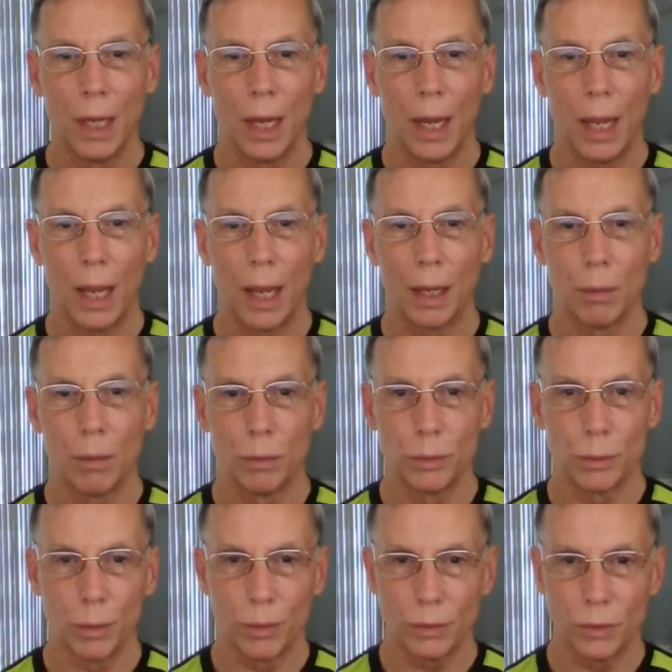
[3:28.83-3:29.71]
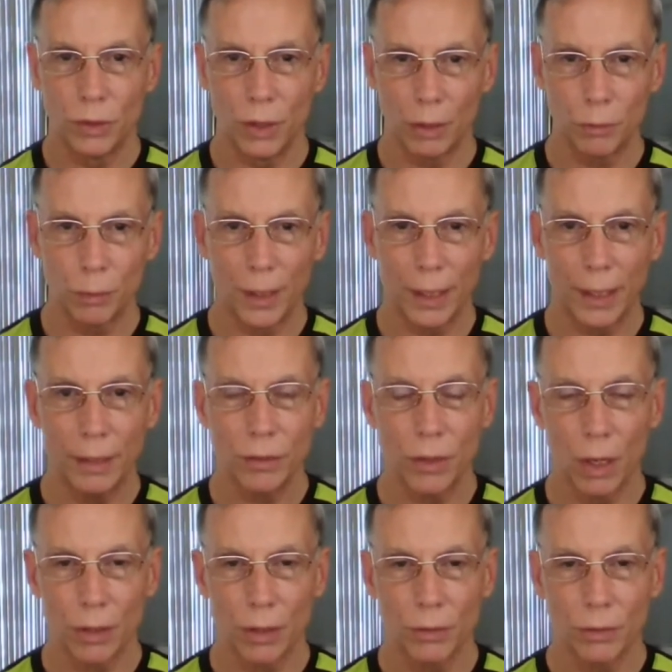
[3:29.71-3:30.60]
Uh, it was re just
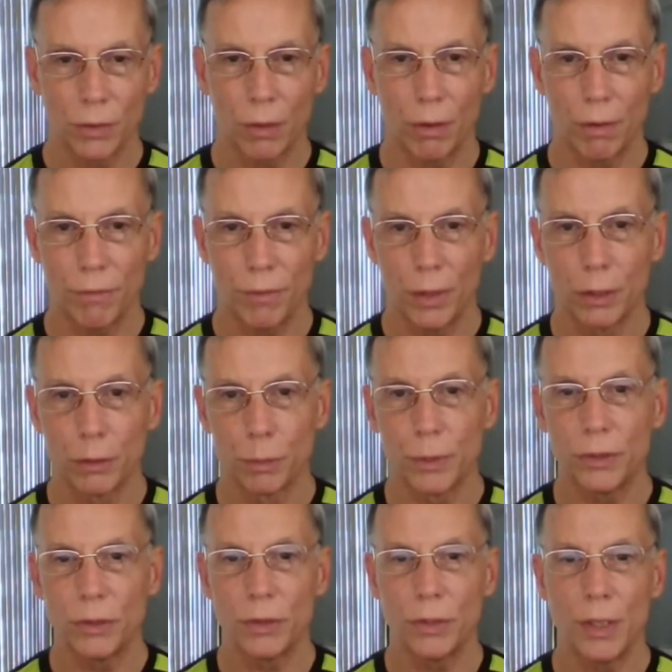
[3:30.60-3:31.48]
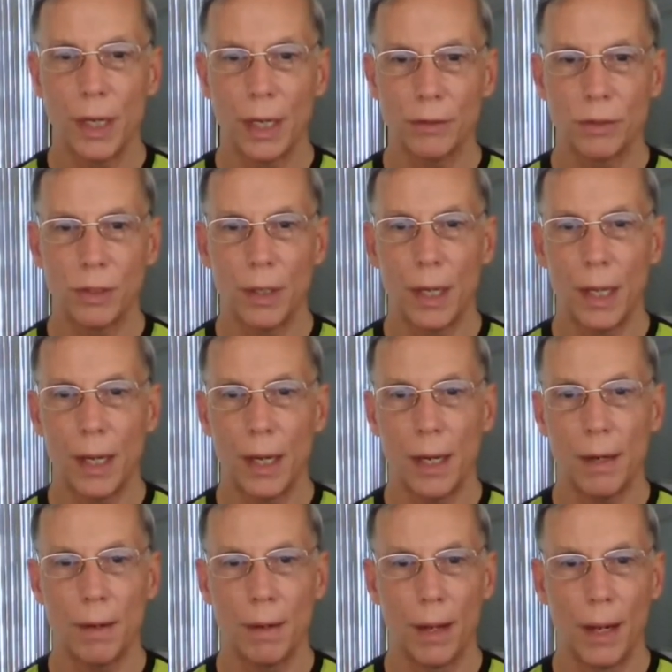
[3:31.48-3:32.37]
released August 31st, which is
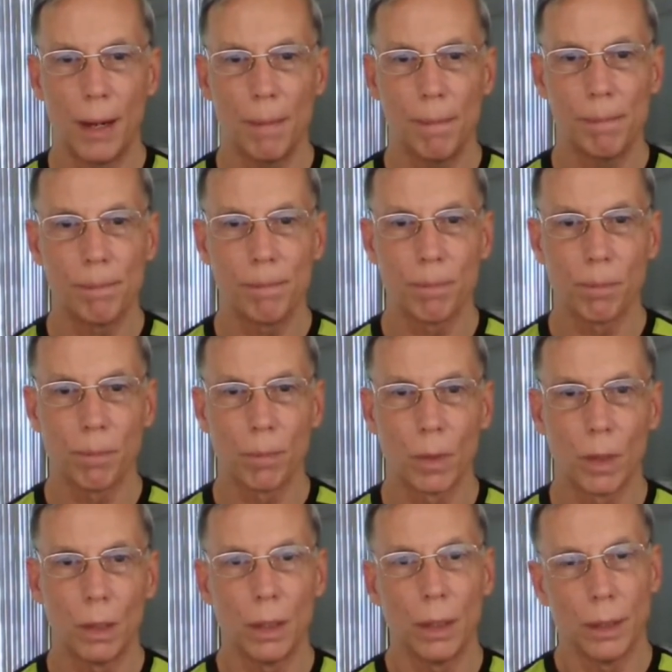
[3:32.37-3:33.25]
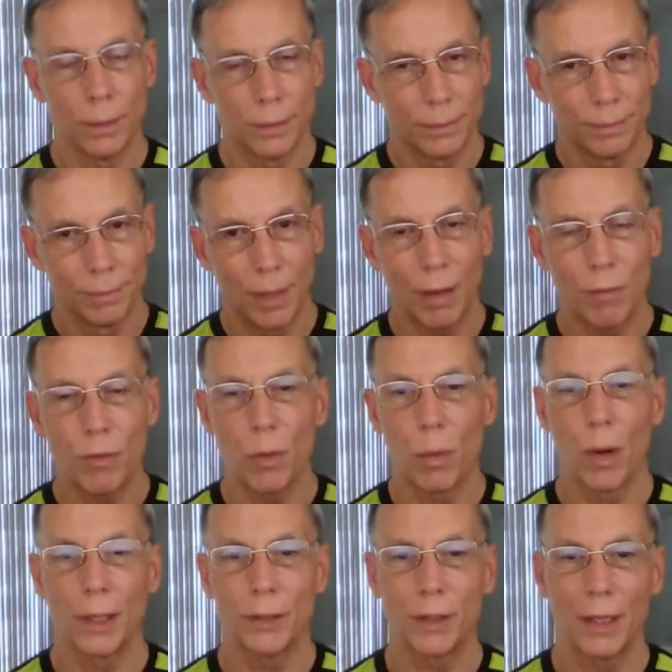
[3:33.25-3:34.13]
yesterday. Um, uh, if you're
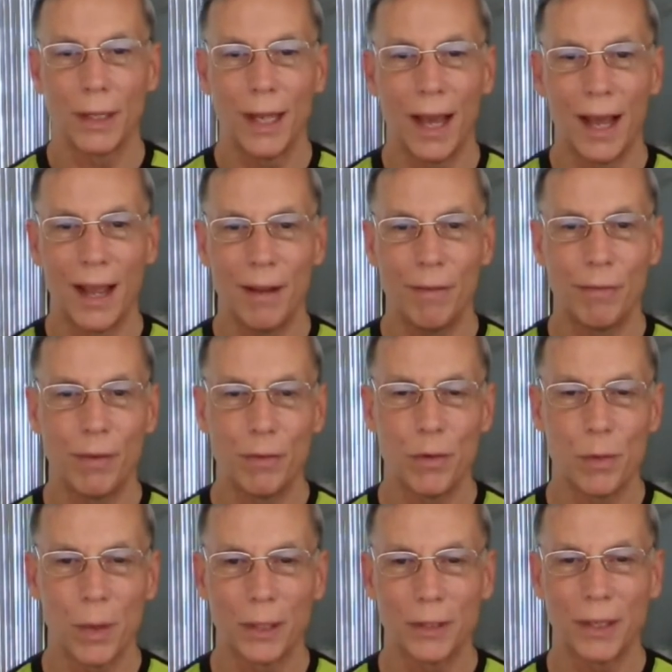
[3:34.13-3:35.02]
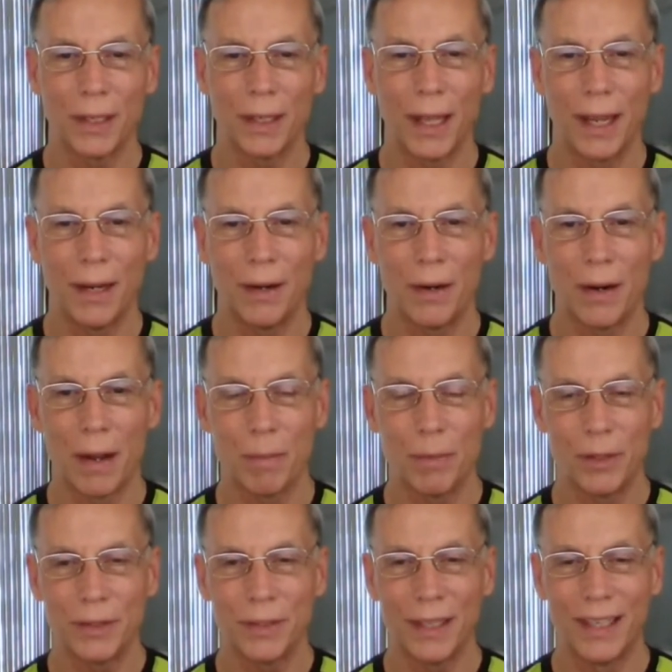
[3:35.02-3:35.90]
watching live, if you're watching later,
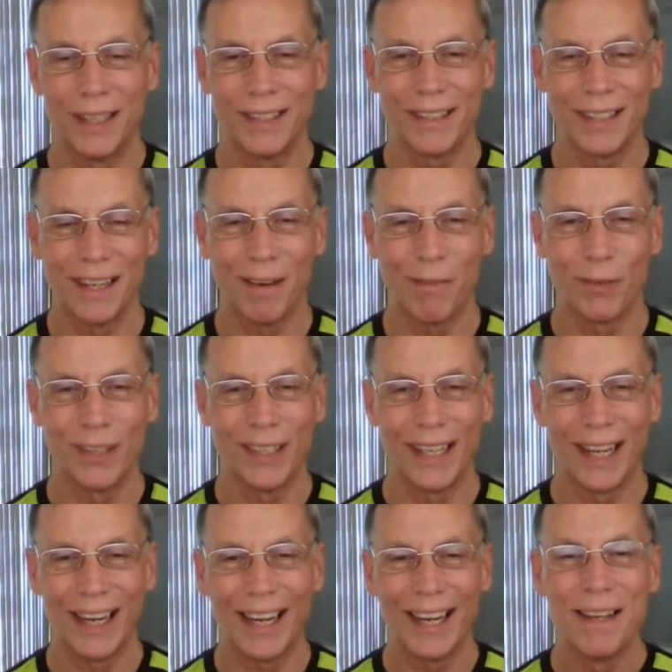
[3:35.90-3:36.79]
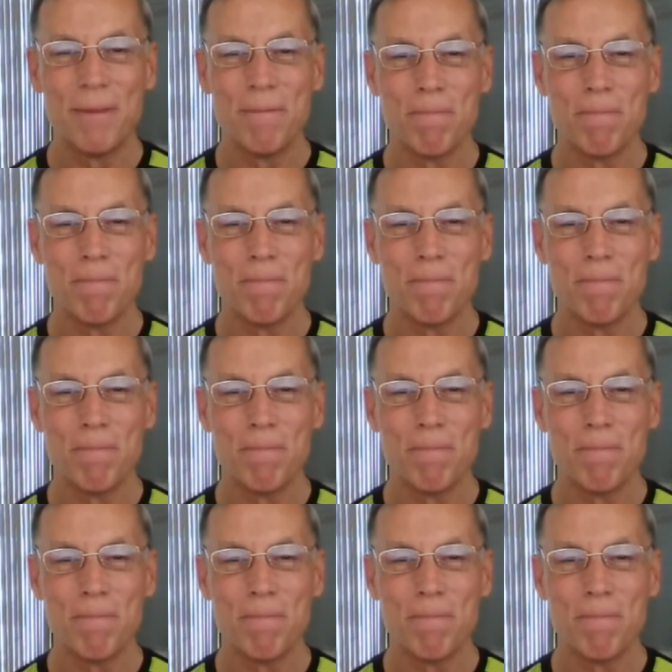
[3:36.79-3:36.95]
obviously it's a different day.